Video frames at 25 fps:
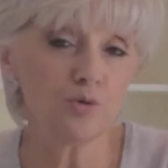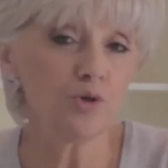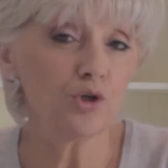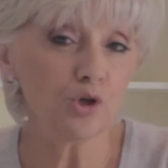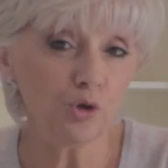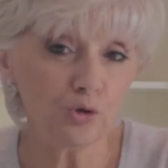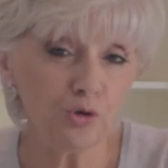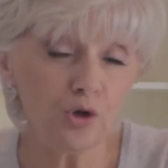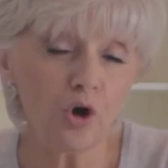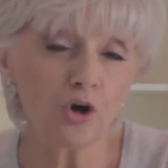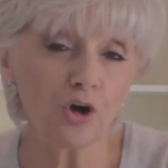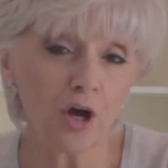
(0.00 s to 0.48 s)

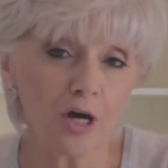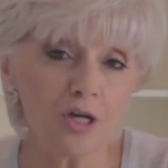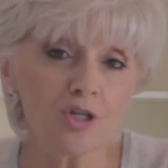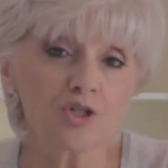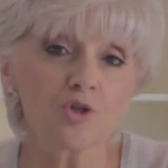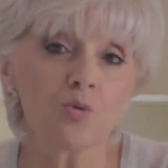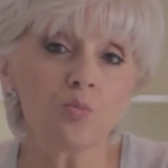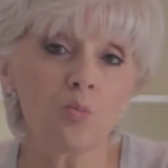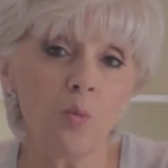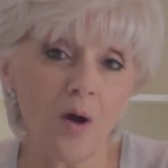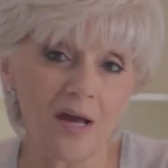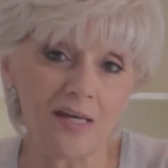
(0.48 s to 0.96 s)
You're not going
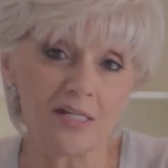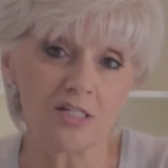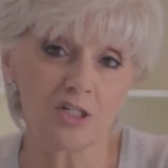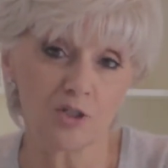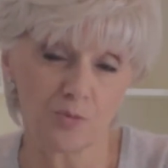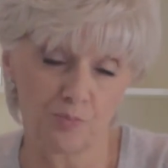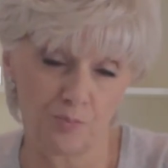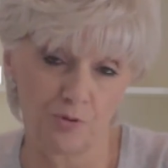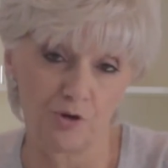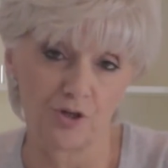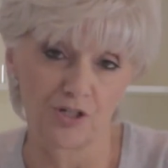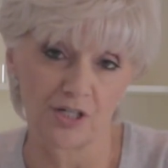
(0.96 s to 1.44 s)
to
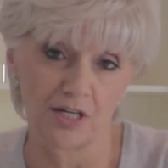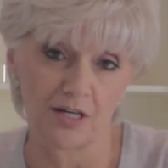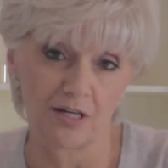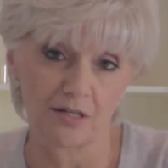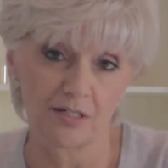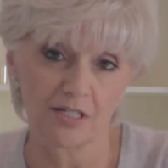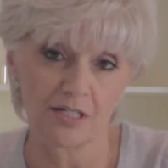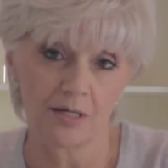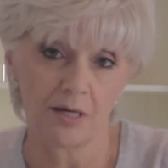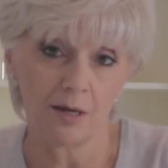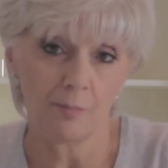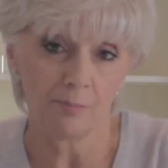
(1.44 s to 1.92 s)
waste
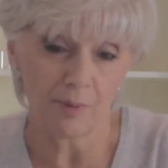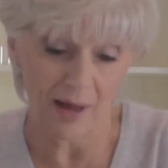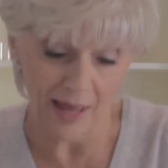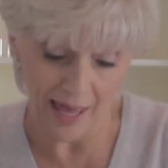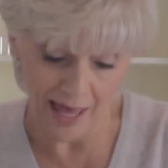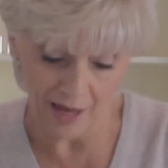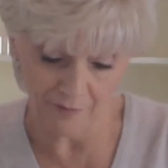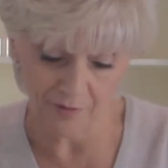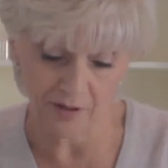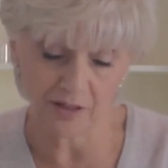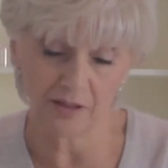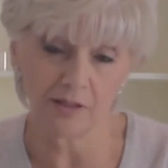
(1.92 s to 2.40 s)
product by
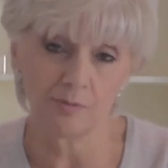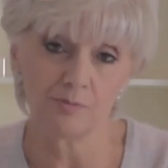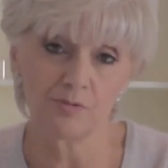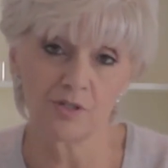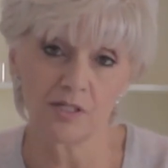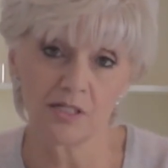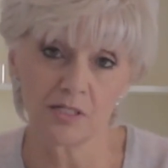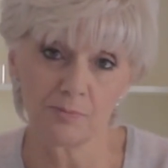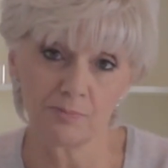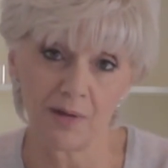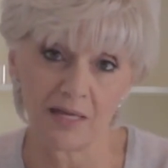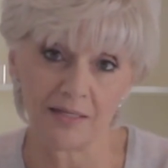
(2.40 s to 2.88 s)
having them
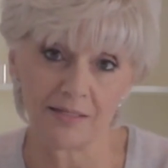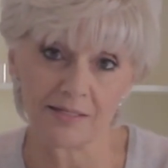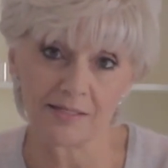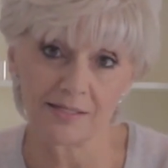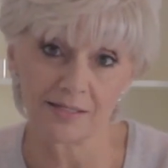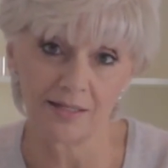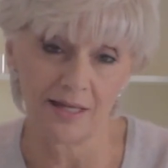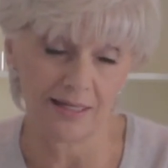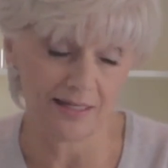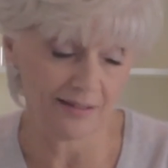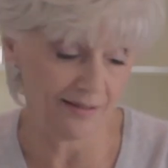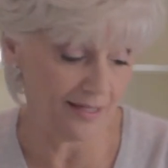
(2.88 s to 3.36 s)

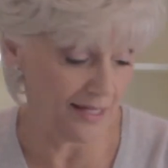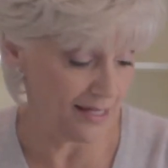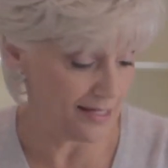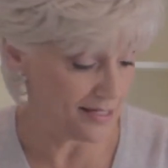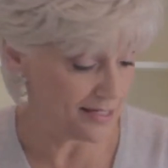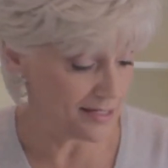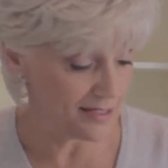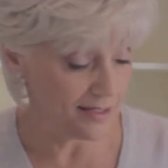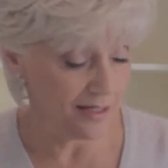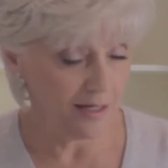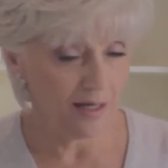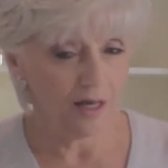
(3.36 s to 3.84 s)
dispensed like
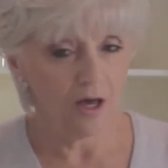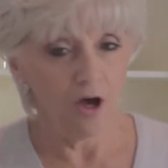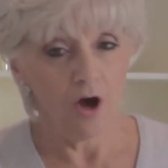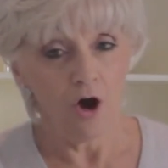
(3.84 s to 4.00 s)
this.